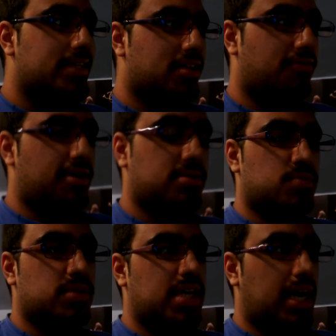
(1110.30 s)
the frames
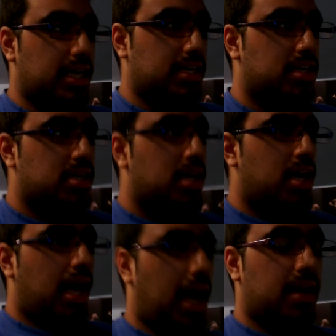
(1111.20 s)
per second.
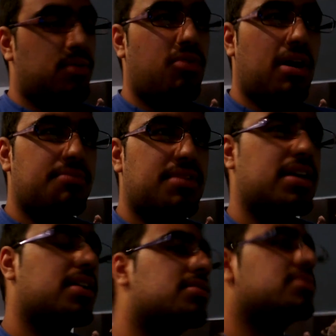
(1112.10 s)
And what I'm
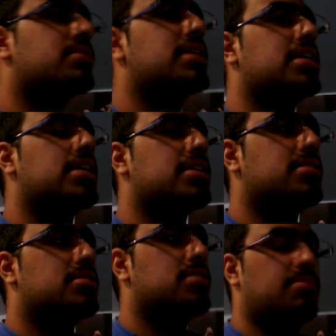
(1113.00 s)
thinking of doing
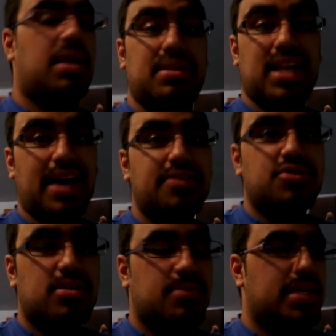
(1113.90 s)
is maybe live
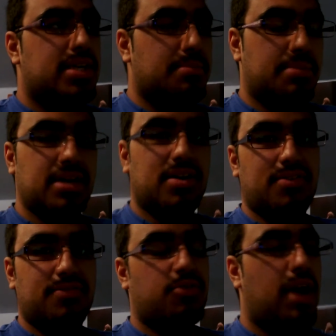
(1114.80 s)
streaming a bit
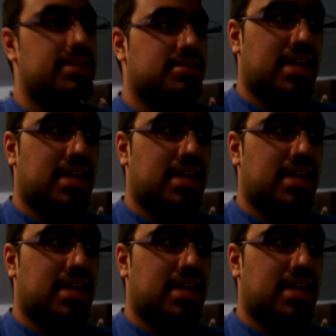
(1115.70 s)
of Crysis.